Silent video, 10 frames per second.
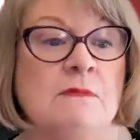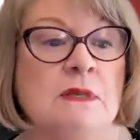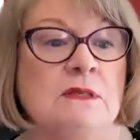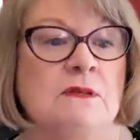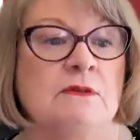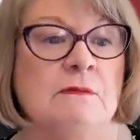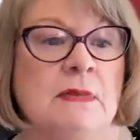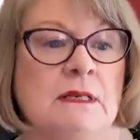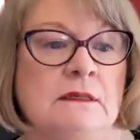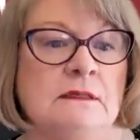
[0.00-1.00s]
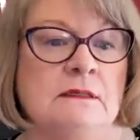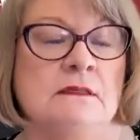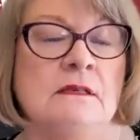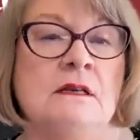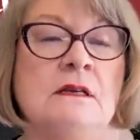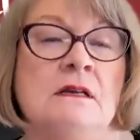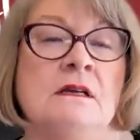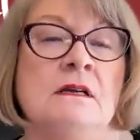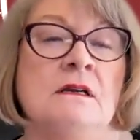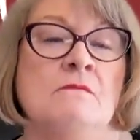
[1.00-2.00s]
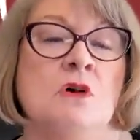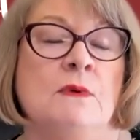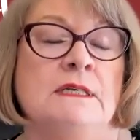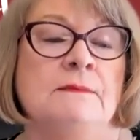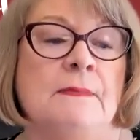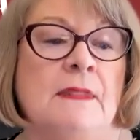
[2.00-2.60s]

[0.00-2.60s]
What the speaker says: ministry moment.